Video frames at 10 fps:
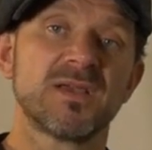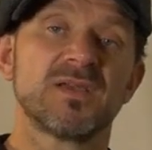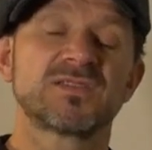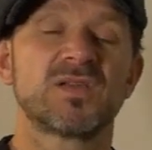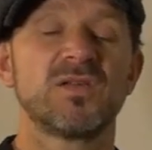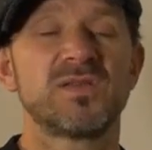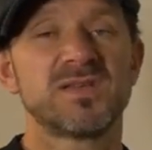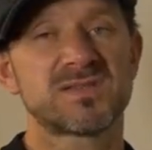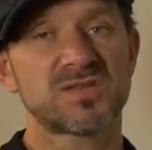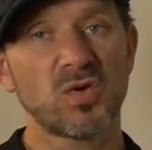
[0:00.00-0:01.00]
So
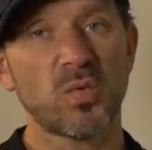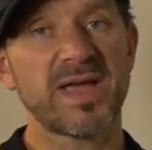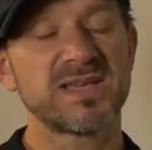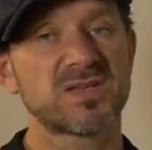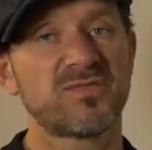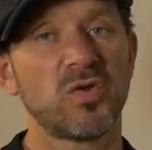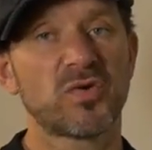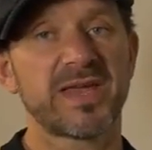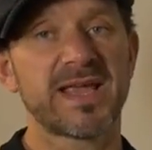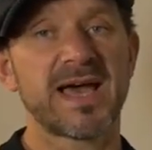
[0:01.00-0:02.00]
there's two ways of
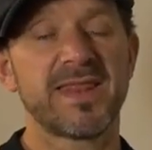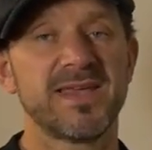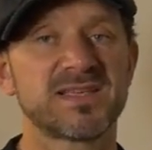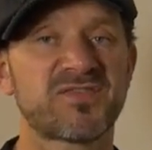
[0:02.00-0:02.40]
looking at this.